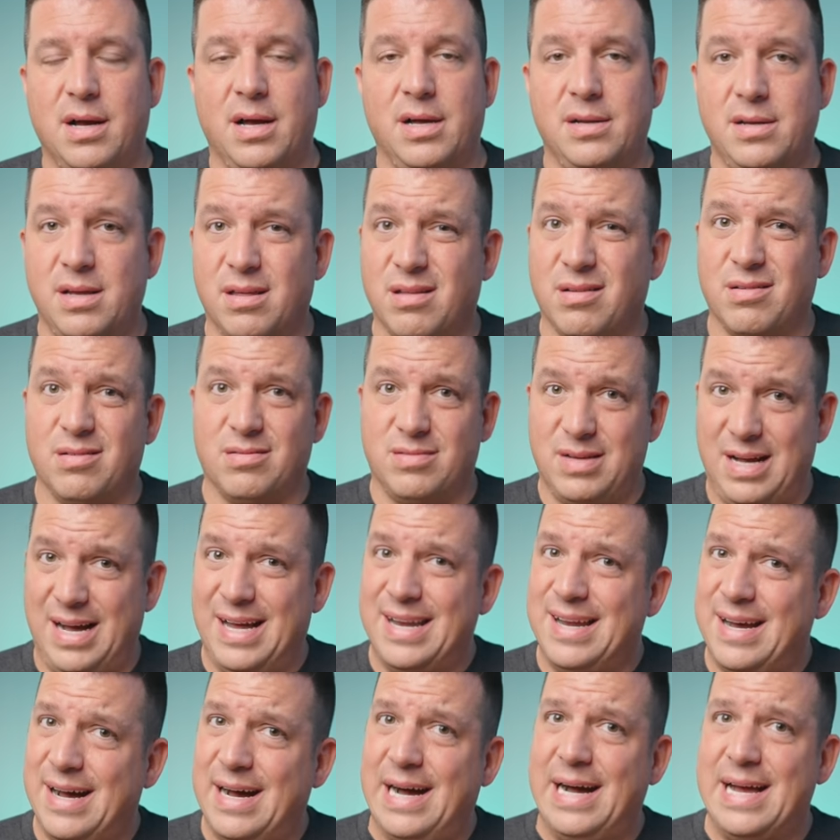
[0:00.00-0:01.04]
another
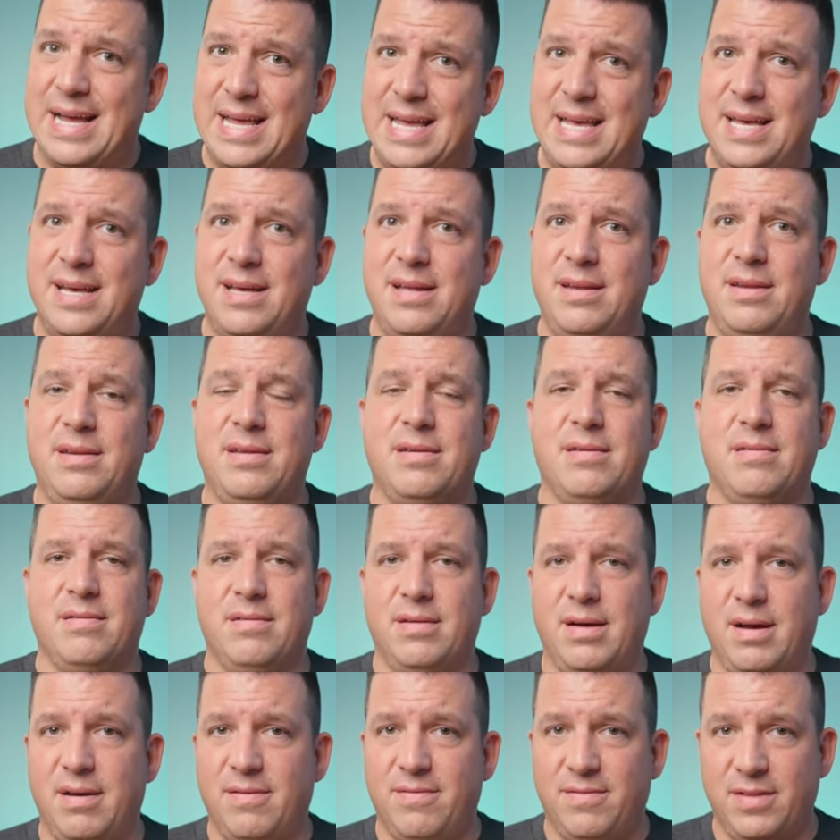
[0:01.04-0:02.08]
kind of high-end
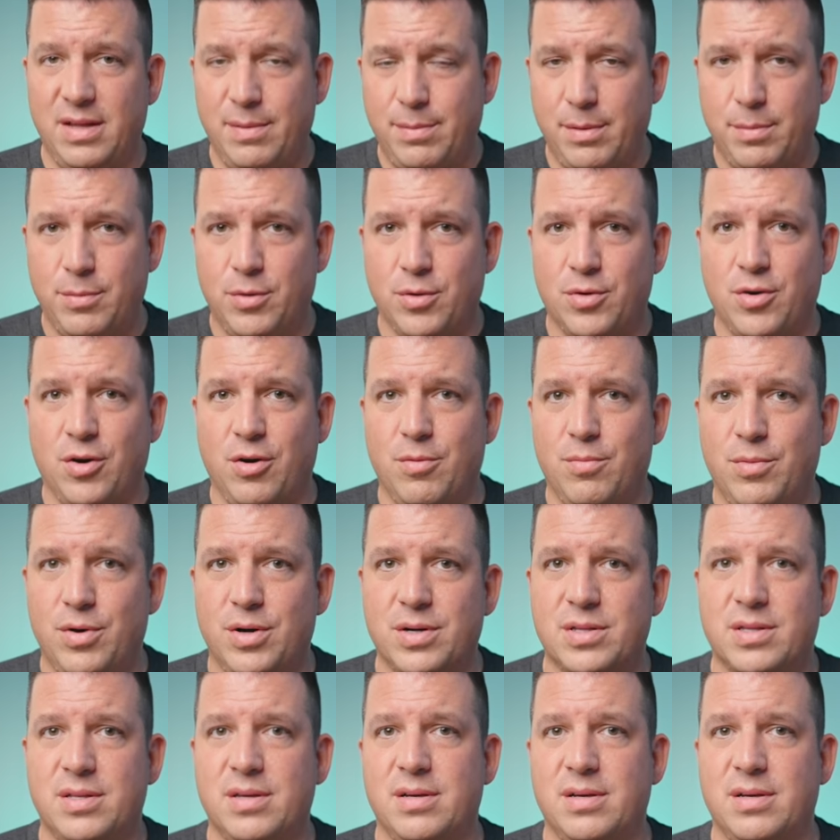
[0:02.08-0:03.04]
uh, flippable Chromebook,